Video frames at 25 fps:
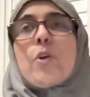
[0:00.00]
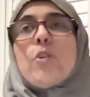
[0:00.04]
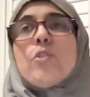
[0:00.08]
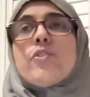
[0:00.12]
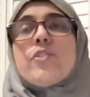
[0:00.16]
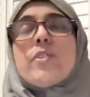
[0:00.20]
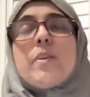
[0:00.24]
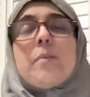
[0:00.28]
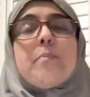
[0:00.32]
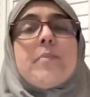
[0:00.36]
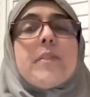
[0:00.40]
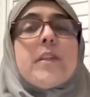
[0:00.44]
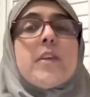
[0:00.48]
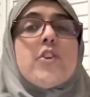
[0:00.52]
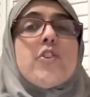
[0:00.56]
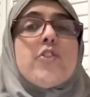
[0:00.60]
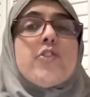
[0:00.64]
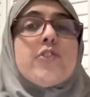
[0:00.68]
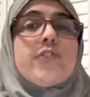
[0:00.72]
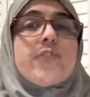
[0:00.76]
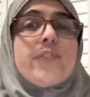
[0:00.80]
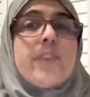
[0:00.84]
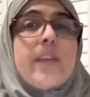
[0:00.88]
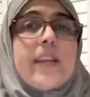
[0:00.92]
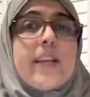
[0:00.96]
or something
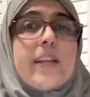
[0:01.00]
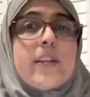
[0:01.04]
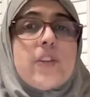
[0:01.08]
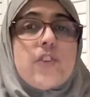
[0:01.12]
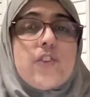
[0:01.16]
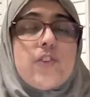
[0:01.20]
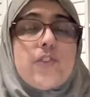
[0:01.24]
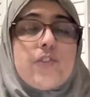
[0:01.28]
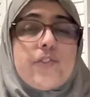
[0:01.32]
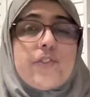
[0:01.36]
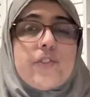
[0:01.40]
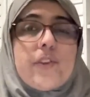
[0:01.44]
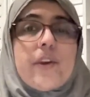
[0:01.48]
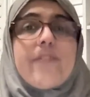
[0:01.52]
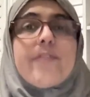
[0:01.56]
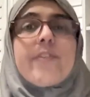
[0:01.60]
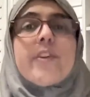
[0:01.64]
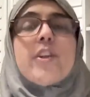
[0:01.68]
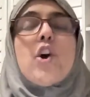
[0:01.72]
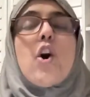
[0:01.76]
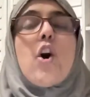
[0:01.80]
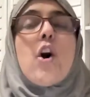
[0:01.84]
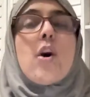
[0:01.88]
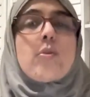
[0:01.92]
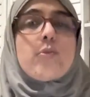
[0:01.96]
you're saying to yourself,
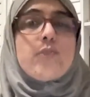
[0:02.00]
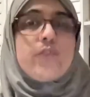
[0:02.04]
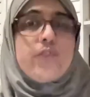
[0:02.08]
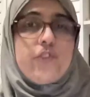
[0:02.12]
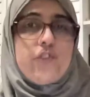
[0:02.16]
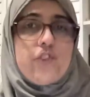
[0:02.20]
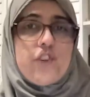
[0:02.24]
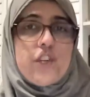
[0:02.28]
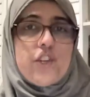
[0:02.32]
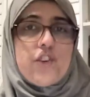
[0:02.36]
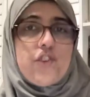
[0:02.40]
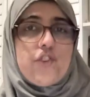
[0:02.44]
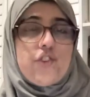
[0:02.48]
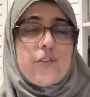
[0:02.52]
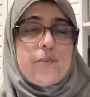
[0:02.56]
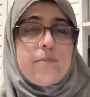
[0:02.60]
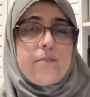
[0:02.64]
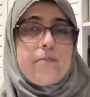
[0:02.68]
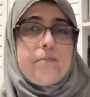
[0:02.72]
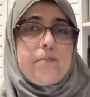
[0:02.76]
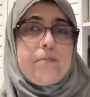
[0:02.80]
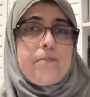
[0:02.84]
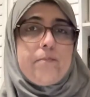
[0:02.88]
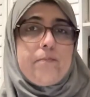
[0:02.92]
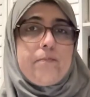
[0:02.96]
an auto suggestion.
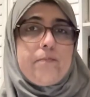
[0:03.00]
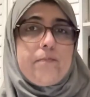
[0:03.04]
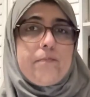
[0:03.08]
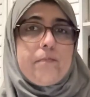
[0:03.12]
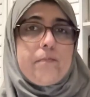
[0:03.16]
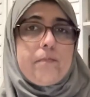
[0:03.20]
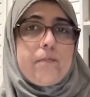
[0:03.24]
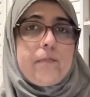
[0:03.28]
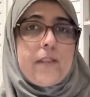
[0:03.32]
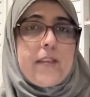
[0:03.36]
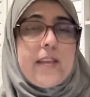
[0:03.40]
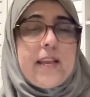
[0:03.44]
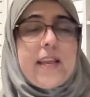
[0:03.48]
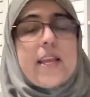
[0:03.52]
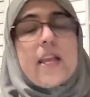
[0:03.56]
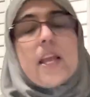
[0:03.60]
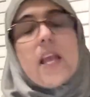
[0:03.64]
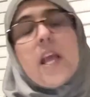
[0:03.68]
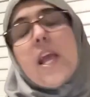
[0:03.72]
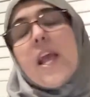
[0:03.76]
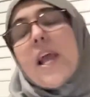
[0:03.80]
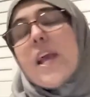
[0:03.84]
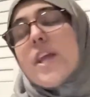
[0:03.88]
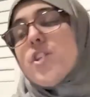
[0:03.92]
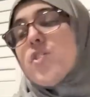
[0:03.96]
Okay.
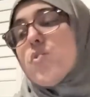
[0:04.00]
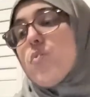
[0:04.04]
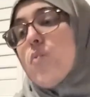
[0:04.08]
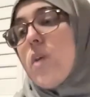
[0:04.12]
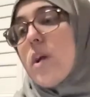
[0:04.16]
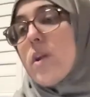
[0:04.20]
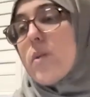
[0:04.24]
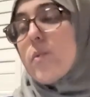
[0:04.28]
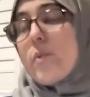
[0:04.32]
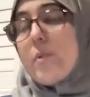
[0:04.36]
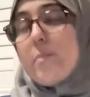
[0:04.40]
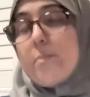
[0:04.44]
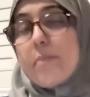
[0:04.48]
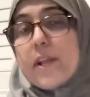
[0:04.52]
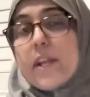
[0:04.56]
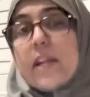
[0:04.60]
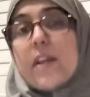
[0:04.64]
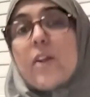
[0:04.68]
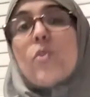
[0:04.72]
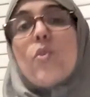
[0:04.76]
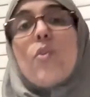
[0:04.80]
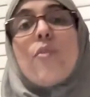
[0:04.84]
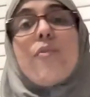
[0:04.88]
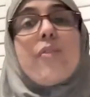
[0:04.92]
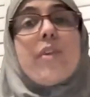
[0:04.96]
And you want to repeat
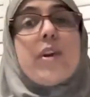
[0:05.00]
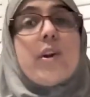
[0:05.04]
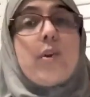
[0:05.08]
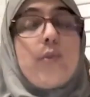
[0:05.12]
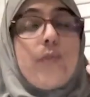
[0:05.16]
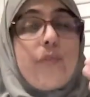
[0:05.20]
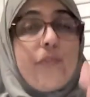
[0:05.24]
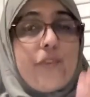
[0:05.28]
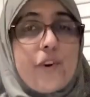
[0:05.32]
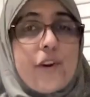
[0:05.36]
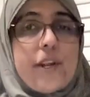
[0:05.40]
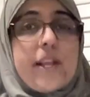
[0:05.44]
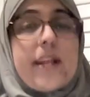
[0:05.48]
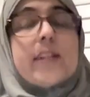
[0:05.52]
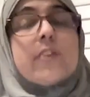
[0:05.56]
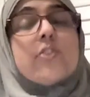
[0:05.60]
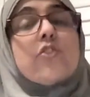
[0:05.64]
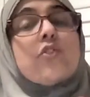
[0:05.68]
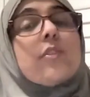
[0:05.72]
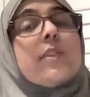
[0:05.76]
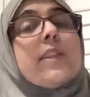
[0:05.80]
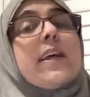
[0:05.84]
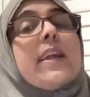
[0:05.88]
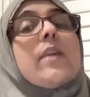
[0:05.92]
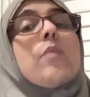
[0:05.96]
it over and over again
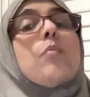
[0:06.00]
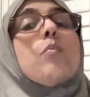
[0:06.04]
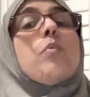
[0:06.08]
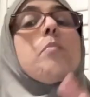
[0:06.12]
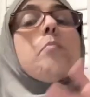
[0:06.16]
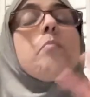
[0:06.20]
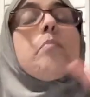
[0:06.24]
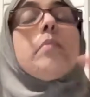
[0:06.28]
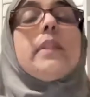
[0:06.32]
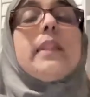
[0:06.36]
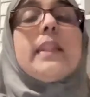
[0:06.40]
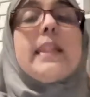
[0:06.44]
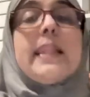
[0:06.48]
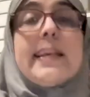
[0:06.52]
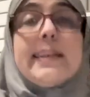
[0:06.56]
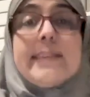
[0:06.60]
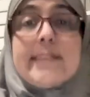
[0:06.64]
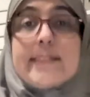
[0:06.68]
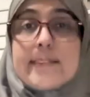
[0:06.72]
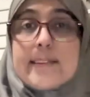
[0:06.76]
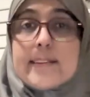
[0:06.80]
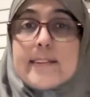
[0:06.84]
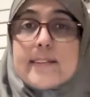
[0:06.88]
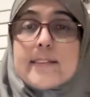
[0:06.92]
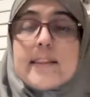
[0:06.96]
so that it
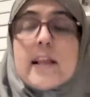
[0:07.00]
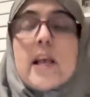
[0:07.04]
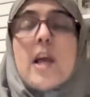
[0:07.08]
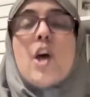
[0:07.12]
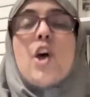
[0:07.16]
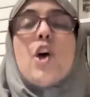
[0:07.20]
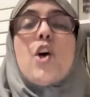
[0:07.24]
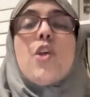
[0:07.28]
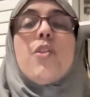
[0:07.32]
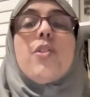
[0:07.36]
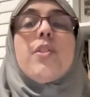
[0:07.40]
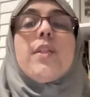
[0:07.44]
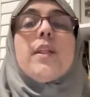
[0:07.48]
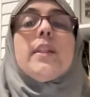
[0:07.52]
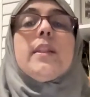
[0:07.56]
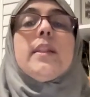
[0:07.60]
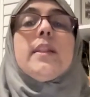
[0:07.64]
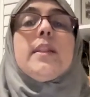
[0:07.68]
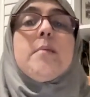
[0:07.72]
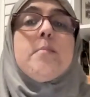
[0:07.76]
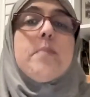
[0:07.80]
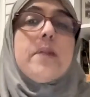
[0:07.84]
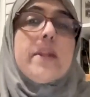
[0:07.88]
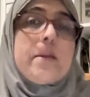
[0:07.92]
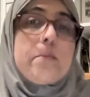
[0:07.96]
replaces the
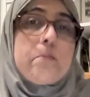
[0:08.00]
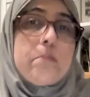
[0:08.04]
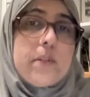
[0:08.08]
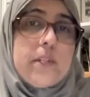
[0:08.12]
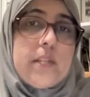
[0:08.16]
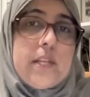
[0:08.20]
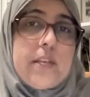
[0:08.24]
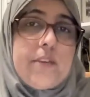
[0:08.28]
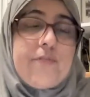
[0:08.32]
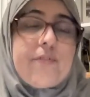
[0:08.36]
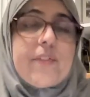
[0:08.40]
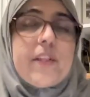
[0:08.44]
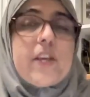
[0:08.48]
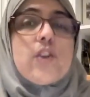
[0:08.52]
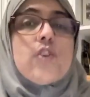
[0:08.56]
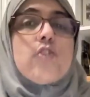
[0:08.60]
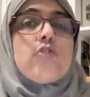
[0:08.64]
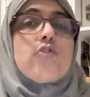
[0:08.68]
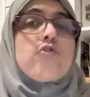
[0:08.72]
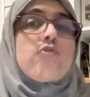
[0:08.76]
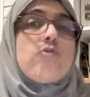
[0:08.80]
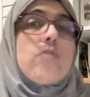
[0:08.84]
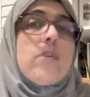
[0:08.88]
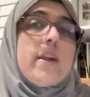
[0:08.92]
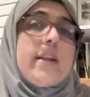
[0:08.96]
limiting belief that
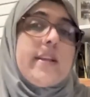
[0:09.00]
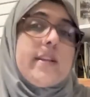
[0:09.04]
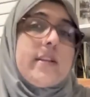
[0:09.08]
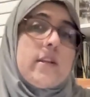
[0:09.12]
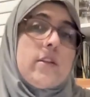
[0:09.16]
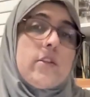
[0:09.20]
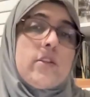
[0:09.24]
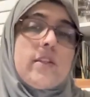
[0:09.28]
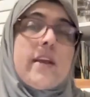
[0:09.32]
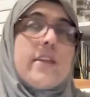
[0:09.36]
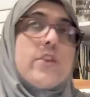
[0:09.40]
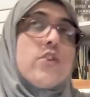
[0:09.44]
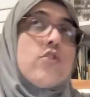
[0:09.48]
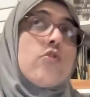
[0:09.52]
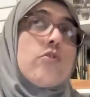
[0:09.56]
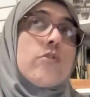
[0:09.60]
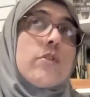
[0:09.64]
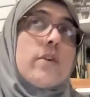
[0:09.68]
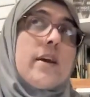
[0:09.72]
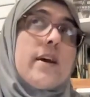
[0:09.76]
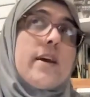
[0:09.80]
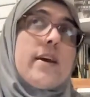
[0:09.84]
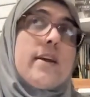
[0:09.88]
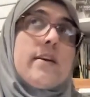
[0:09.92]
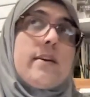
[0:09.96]

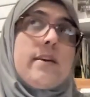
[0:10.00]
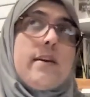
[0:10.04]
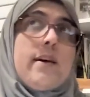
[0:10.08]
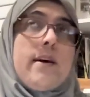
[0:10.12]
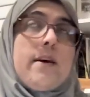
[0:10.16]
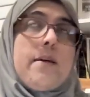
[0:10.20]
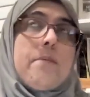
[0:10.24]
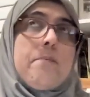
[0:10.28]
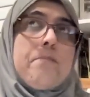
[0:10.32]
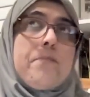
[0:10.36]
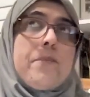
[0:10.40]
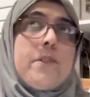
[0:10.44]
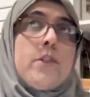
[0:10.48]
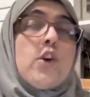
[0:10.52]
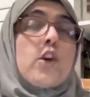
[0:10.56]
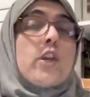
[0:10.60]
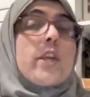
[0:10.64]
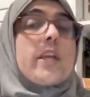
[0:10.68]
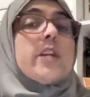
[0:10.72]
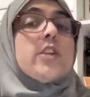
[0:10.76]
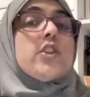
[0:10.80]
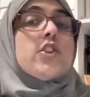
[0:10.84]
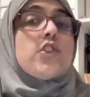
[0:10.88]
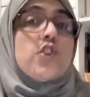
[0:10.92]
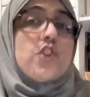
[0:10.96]
you're
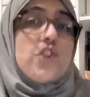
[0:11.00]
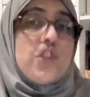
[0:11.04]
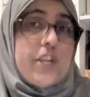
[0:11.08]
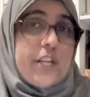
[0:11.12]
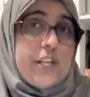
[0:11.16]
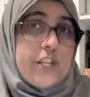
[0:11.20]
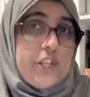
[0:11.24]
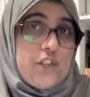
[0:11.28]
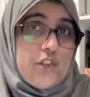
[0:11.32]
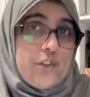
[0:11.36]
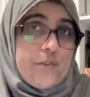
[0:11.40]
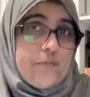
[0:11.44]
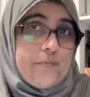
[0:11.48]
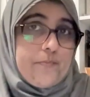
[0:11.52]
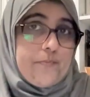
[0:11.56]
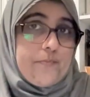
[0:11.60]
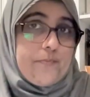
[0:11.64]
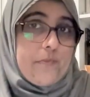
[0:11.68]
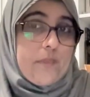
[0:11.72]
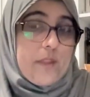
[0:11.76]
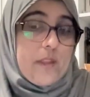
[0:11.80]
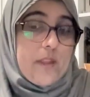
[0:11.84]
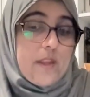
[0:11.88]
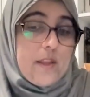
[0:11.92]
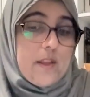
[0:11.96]
looking to change.
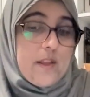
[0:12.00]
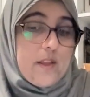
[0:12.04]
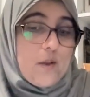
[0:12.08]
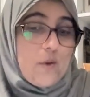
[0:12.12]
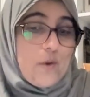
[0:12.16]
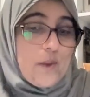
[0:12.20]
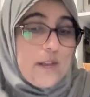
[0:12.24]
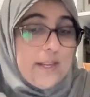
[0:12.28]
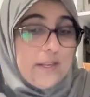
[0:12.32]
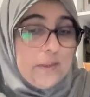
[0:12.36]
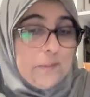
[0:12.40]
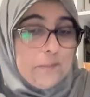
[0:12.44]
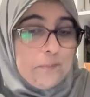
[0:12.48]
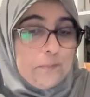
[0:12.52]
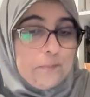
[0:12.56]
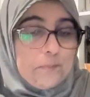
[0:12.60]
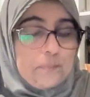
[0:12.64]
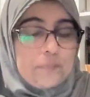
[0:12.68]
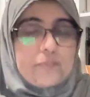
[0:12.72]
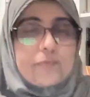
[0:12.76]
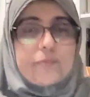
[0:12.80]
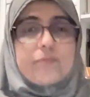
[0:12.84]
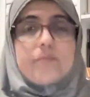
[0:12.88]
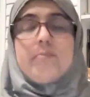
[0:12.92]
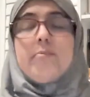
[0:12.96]
Okay.
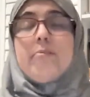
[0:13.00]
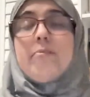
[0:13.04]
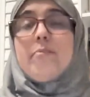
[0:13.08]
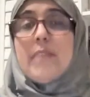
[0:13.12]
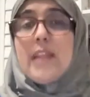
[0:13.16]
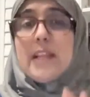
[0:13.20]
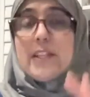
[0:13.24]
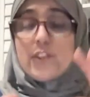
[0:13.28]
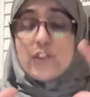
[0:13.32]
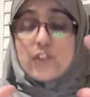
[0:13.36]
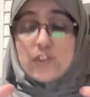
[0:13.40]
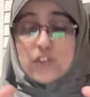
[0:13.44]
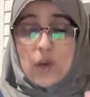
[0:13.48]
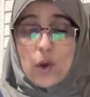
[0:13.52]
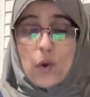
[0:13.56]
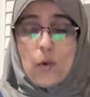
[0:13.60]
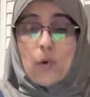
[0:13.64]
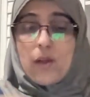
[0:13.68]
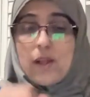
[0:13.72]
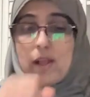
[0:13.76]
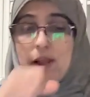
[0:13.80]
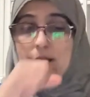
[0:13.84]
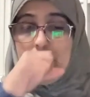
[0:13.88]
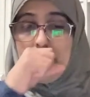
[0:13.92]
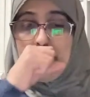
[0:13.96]

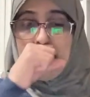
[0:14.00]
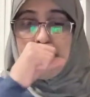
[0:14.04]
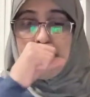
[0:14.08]
So